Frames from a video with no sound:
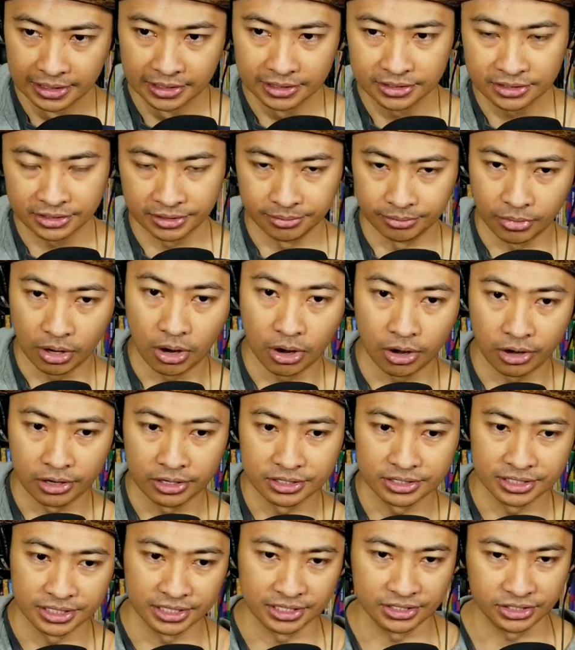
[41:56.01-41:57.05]
to
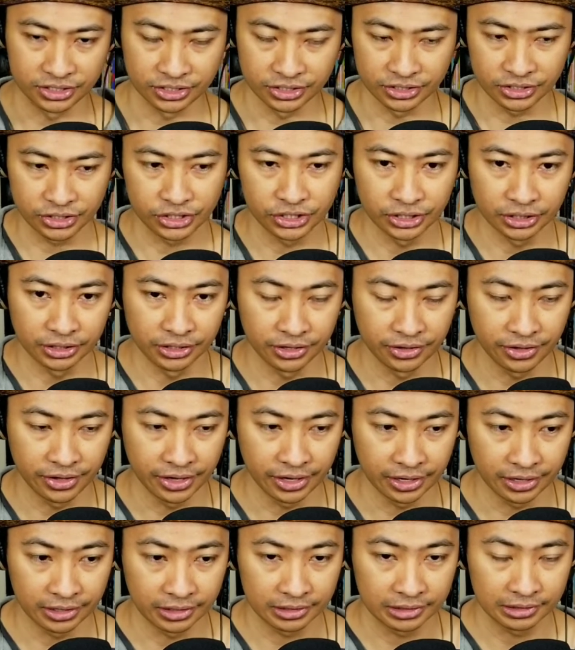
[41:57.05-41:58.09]
Mars and he's just chilling
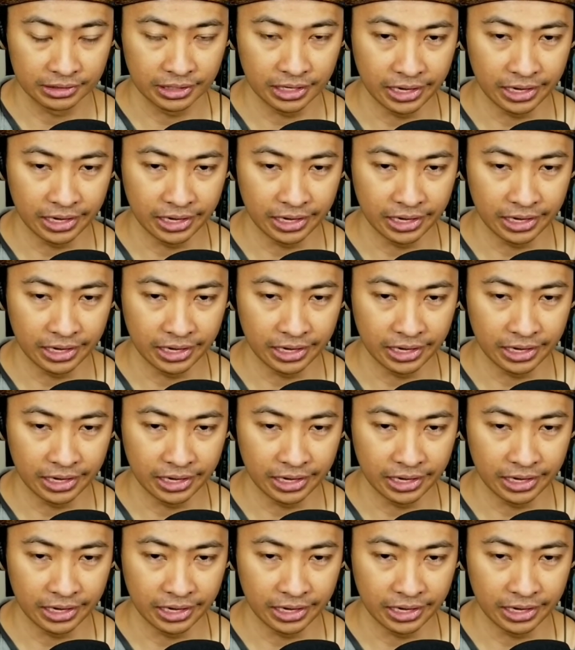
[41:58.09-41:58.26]
there.